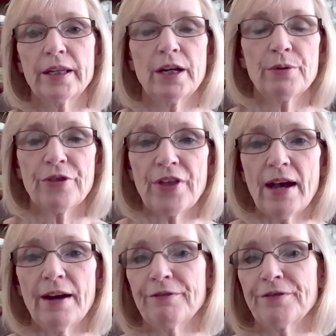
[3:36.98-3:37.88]

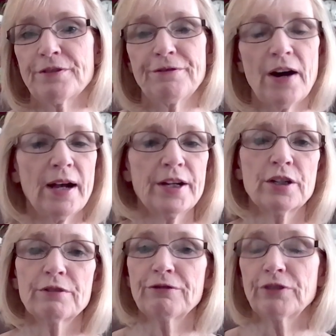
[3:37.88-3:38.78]
theft,
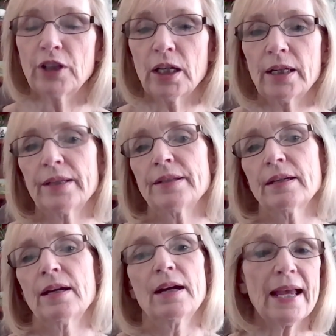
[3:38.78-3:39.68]
fire, flood,
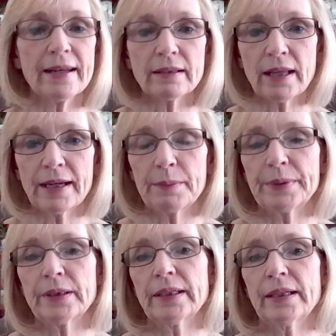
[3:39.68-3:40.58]
tenant
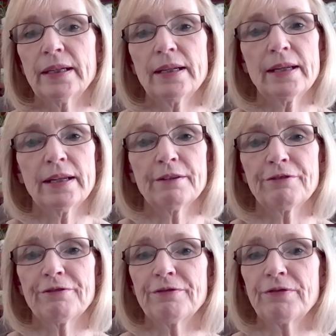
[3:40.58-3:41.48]
liability. If
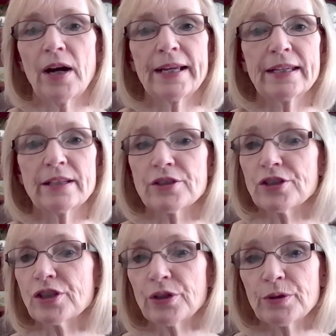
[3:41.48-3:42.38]
I get
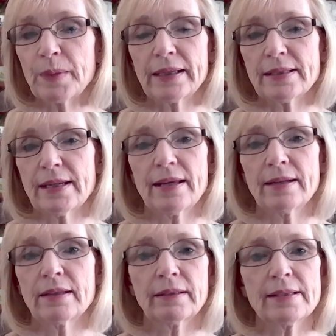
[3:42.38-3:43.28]
sued by a
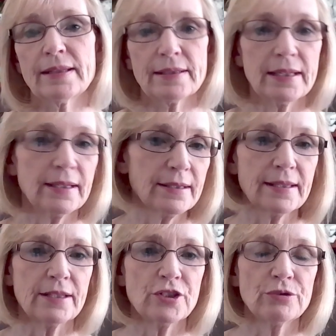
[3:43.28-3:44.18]
tenant, let's say a tenant
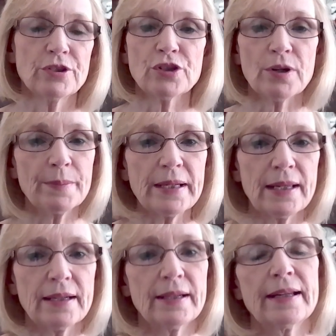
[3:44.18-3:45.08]
says you
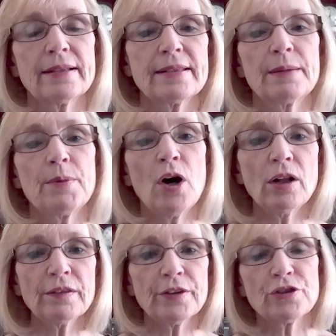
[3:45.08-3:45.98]
discriminated against them,
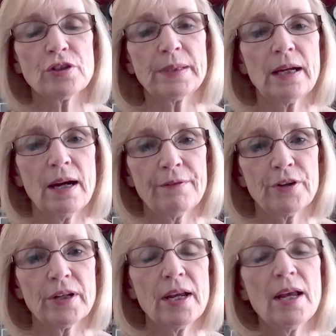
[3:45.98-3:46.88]
all of those should be
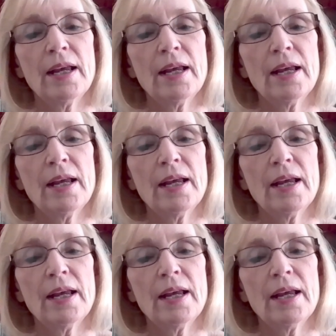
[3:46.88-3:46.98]
covered